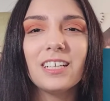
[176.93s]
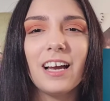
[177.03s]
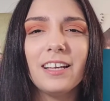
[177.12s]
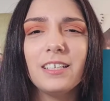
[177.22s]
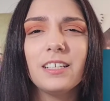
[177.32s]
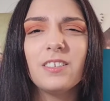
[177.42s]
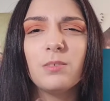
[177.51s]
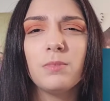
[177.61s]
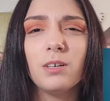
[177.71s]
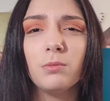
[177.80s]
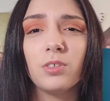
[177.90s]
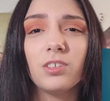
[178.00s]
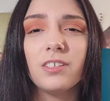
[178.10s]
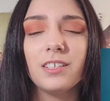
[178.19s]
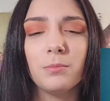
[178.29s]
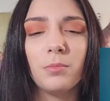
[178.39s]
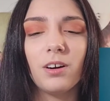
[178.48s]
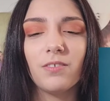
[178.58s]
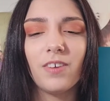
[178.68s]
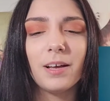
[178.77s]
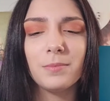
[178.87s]
It kind of gives me almost Linkin
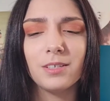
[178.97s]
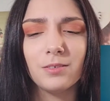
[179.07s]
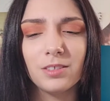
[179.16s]
Park vibes.